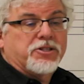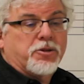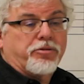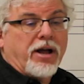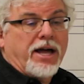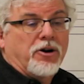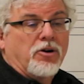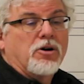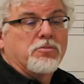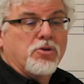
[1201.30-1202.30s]

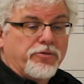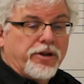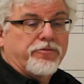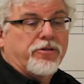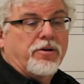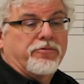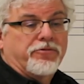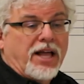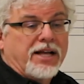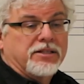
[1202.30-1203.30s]
soprano, moving from
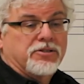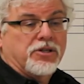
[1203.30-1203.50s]
flat